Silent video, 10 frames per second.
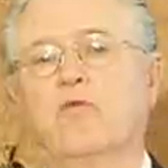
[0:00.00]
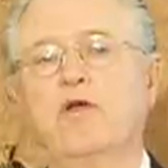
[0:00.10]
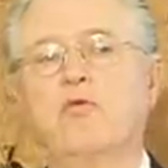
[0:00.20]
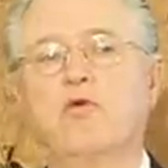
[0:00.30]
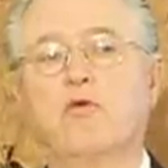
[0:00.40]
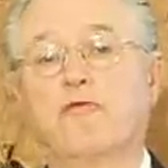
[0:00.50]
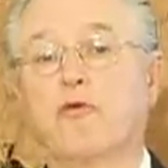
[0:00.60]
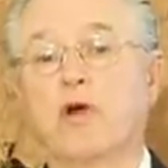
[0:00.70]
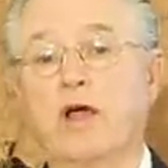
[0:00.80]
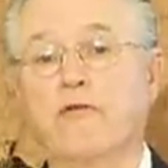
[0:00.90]
we will
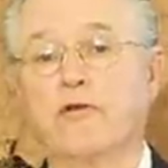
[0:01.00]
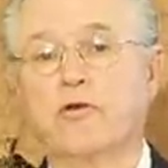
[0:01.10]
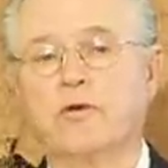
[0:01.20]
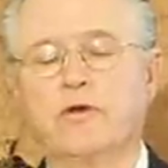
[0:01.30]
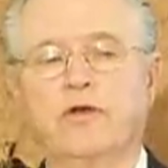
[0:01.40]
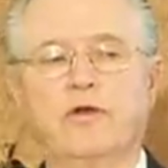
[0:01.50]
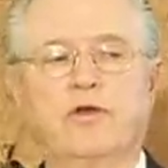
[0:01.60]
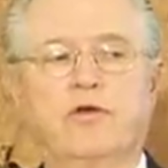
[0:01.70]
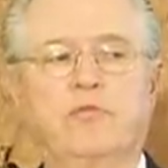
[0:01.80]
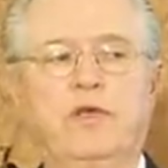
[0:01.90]
forever
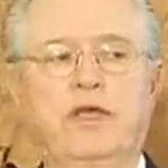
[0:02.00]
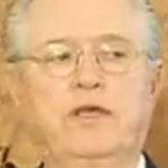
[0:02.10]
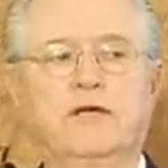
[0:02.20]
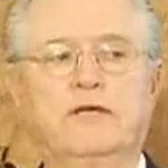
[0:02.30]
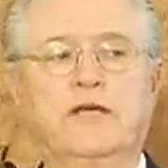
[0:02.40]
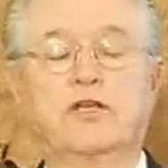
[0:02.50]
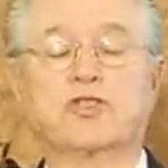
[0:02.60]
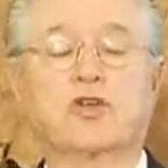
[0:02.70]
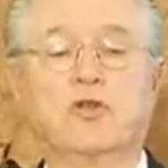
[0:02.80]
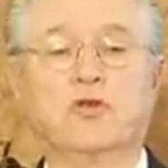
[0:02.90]
be
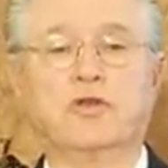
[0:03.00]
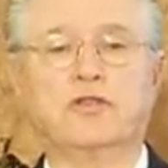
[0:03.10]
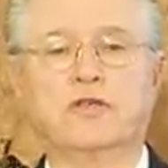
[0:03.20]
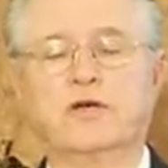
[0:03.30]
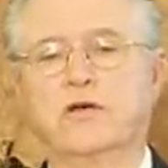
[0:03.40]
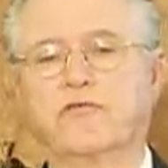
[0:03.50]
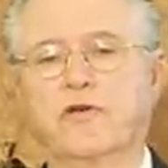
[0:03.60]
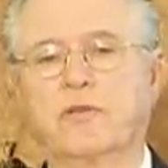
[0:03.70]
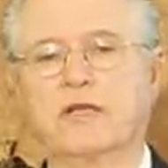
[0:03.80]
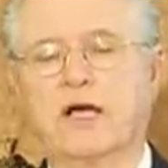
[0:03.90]
excluded
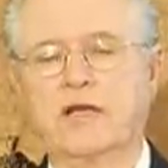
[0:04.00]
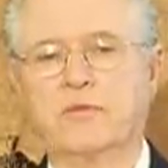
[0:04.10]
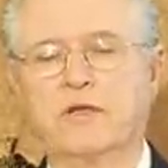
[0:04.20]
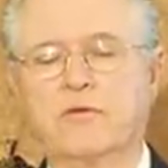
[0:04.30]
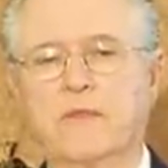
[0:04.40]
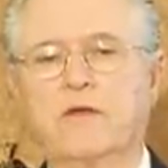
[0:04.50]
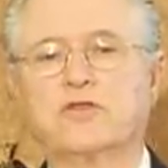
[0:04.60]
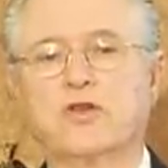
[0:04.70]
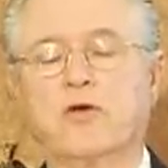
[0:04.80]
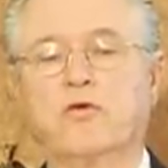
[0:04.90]
from enlightenment.
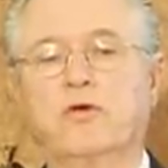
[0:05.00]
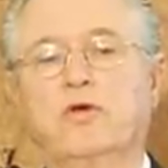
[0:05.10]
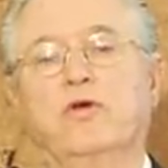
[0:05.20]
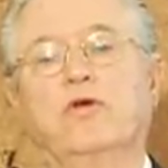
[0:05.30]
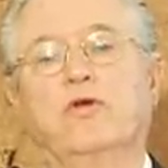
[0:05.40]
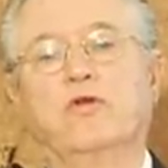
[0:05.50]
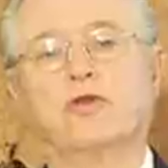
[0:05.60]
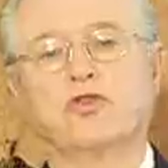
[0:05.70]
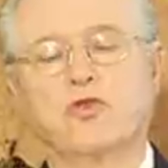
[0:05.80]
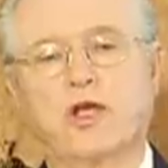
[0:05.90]
So,
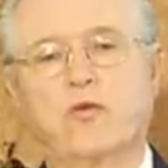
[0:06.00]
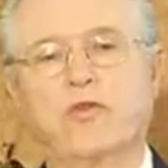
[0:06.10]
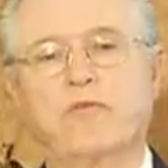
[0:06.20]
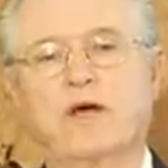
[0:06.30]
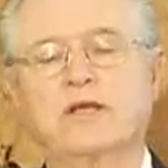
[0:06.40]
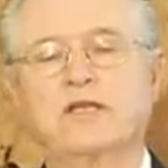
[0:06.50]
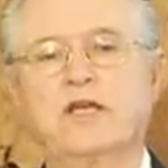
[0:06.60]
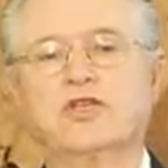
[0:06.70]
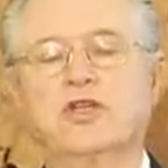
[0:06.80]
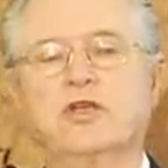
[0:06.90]
the trick with
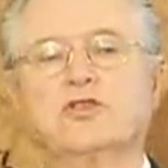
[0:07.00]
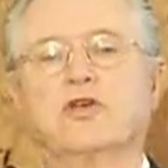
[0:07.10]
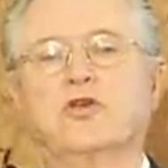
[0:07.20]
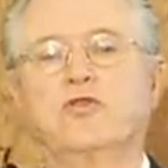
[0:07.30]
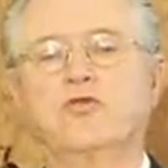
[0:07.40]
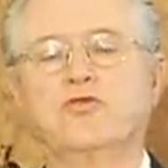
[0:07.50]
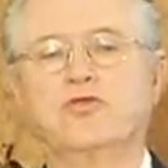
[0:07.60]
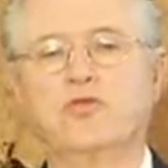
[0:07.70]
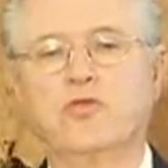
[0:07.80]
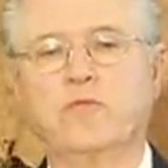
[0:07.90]
meditation is you
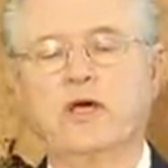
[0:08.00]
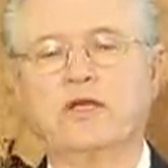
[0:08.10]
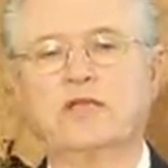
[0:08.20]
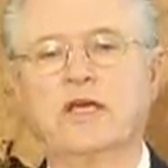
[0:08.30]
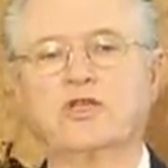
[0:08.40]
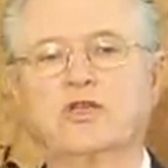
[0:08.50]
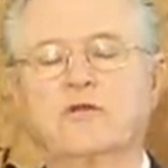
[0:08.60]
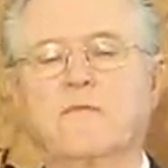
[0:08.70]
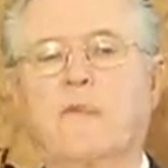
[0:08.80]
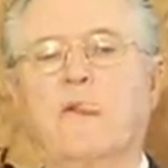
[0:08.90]
do the meditation,
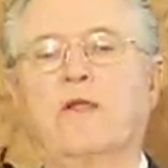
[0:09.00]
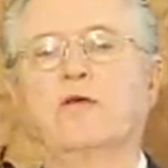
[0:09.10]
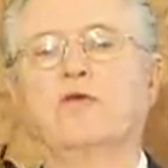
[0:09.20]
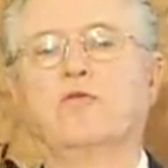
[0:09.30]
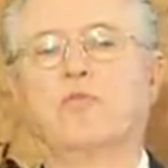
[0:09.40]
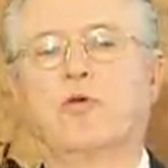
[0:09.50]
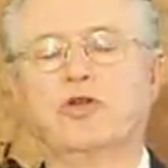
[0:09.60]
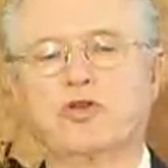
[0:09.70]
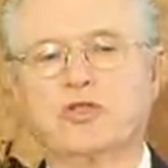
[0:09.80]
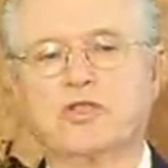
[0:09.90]
you
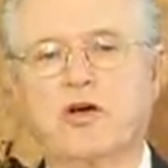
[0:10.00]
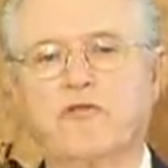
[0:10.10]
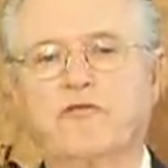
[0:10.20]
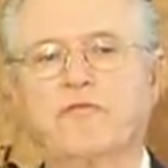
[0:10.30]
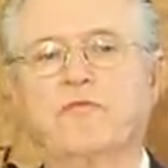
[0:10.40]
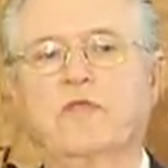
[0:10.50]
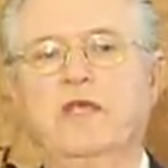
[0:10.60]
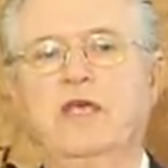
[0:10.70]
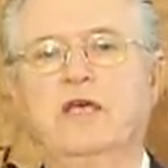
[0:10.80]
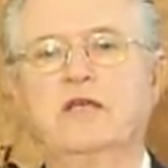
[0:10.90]
put yourself
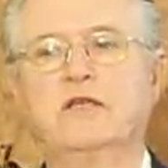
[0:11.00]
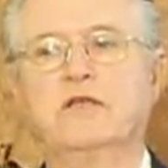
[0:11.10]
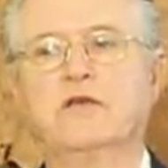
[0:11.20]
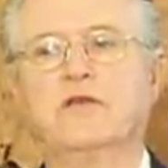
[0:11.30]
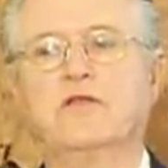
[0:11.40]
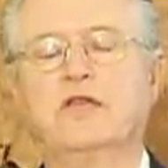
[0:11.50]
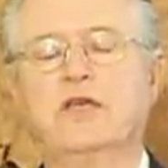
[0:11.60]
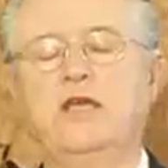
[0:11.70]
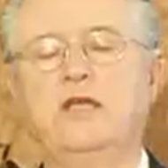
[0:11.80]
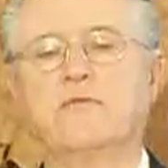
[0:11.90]
in
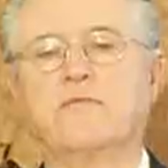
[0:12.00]
the